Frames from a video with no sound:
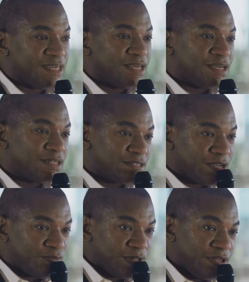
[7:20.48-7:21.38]
It's not
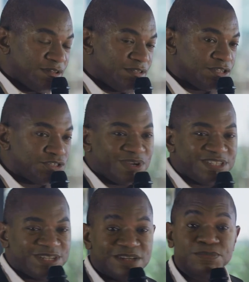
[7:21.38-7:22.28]
really a digital
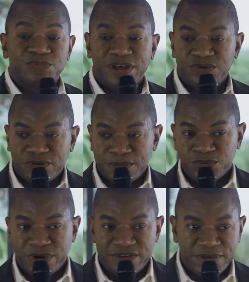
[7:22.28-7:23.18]
identity, but rather a
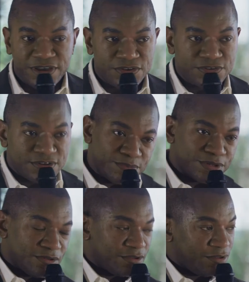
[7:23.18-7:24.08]
cryptographic identity, but
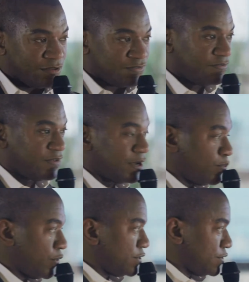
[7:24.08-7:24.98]
it's a fine
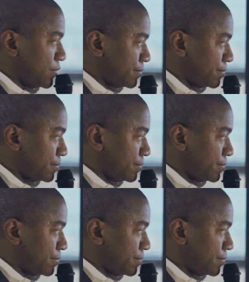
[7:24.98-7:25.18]
point here.